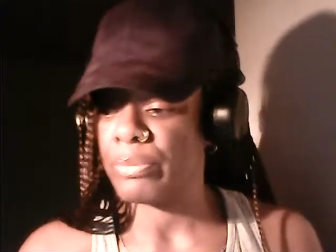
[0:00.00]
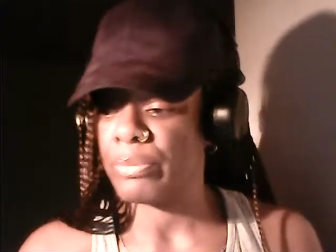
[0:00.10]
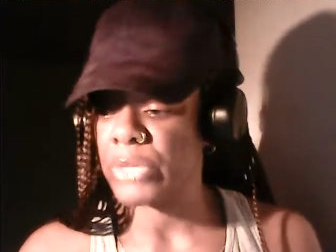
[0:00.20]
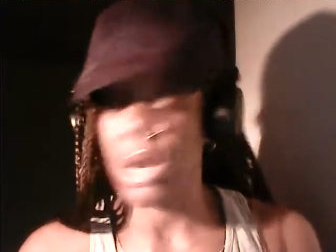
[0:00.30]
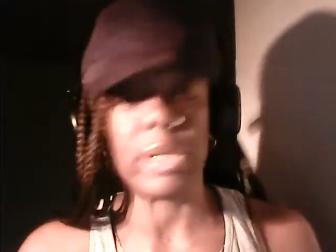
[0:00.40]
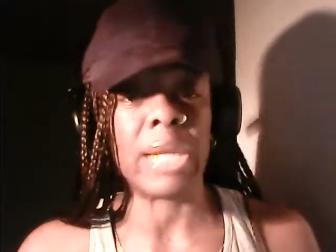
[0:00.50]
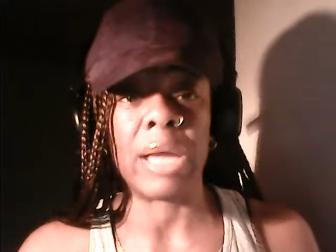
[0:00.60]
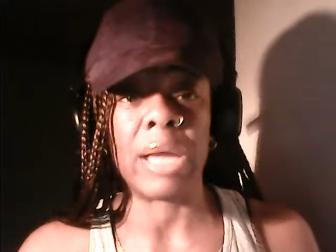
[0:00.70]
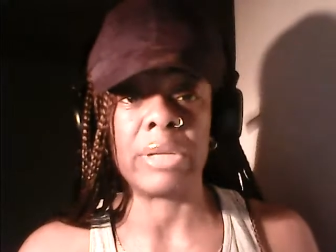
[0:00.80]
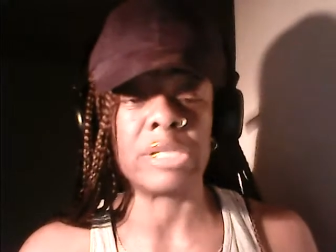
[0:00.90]
talk it
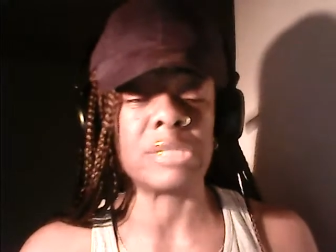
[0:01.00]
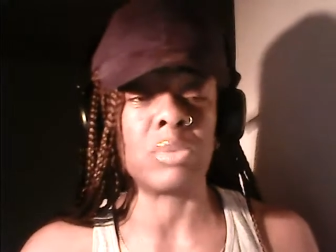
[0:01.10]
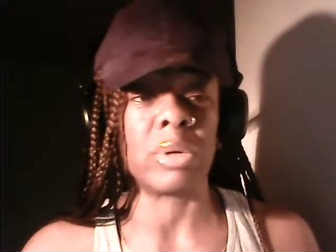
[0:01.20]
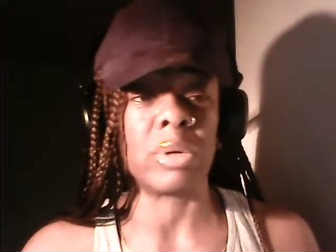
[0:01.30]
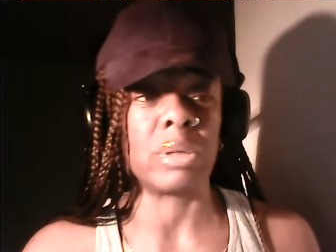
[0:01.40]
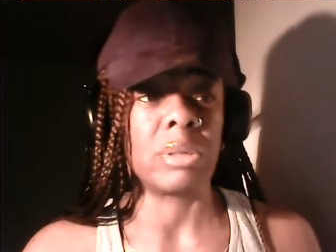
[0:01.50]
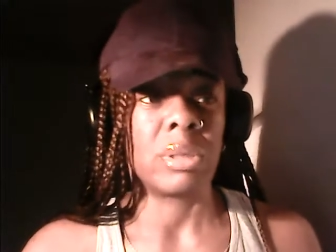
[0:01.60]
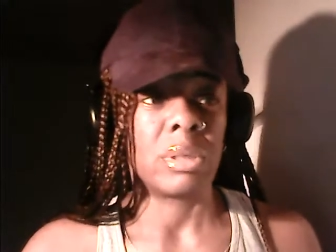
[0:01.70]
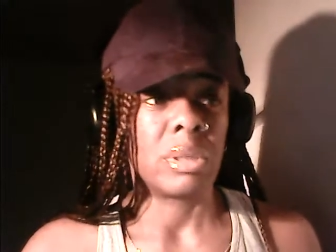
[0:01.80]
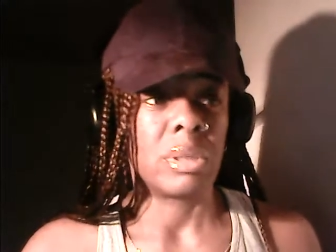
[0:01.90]
out. They
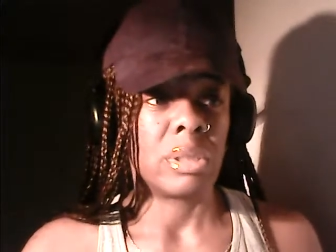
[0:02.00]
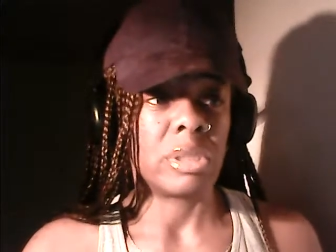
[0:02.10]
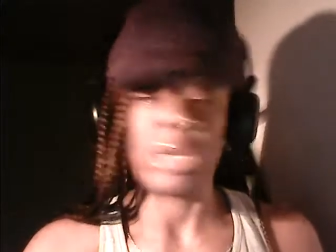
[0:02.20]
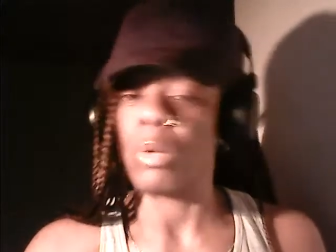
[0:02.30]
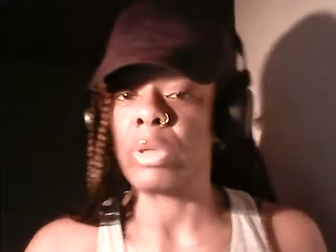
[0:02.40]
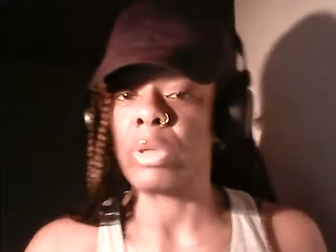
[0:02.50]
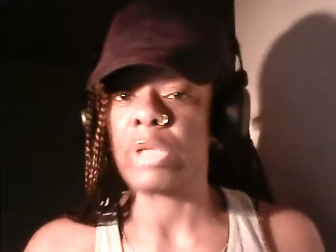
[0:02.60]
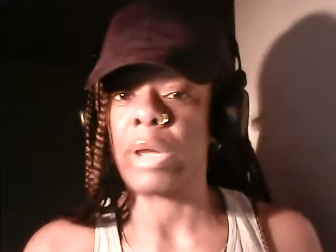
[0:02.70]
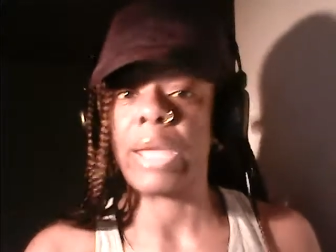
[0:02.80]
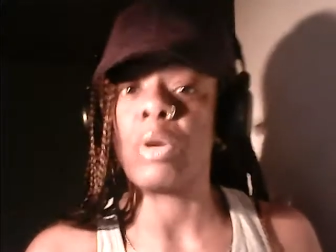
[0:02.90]
don't want to
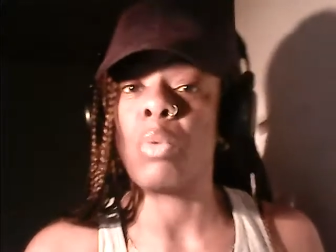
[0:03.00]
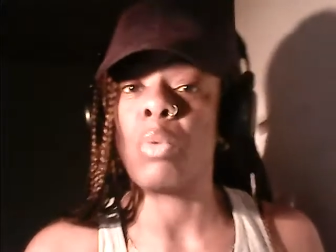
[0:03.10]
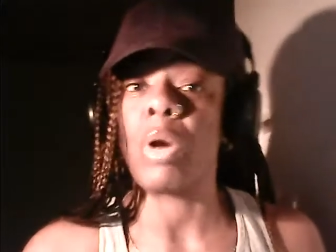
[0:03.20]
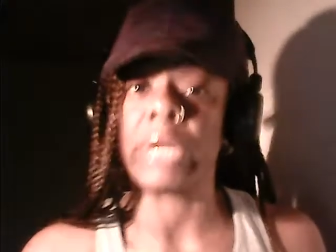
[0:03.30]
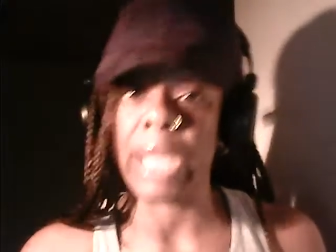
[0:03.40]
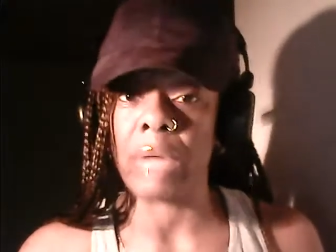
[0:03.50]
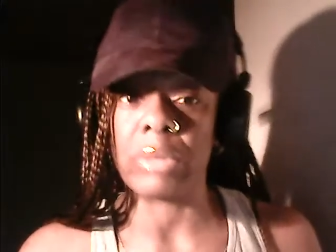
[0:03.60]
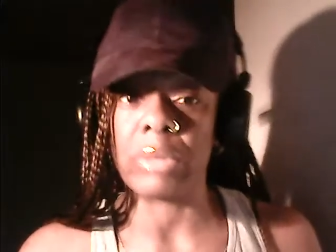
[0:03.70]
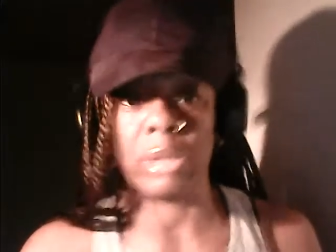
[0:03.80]
talk it out or walk it out.